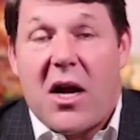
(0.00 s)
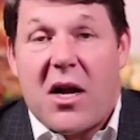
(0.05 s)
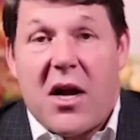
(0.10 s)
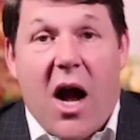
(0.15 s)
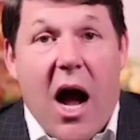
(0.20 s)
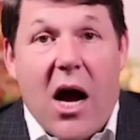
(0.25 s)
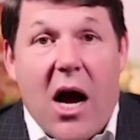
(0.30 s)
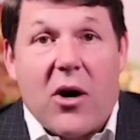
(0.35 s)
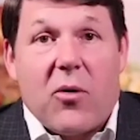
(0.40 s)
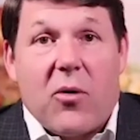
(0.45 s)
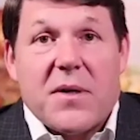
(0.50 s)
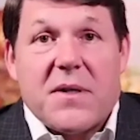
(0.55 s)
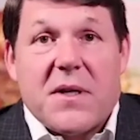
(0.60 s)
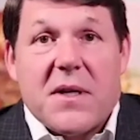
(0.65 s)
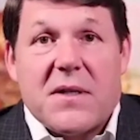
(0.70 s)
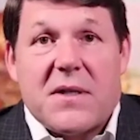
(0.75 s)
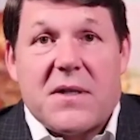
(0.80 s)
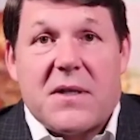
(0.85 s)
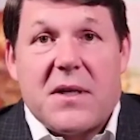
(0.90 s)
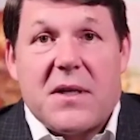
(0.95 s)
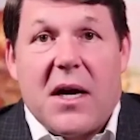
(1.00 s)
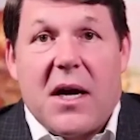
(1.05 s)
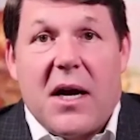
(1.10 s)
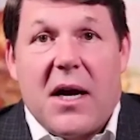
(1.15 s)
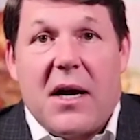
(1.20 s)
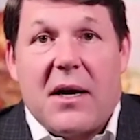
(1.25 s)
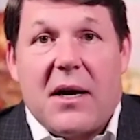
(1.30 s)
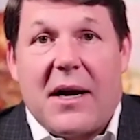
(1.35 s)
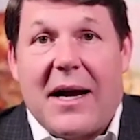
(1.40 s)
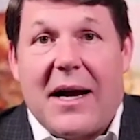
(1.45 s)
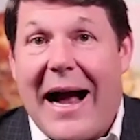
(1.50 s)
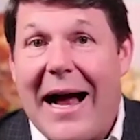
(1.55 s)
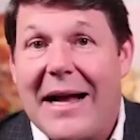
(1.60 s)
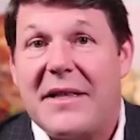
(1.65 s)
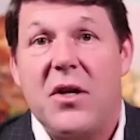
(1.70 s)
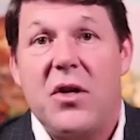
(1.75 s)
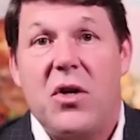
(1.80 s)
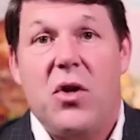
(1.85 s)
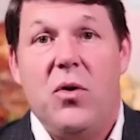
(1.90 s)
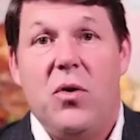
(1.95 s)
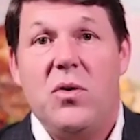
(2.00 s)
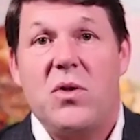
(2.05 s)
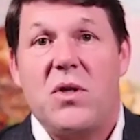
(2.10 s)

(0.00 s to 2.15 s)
Congress has got to do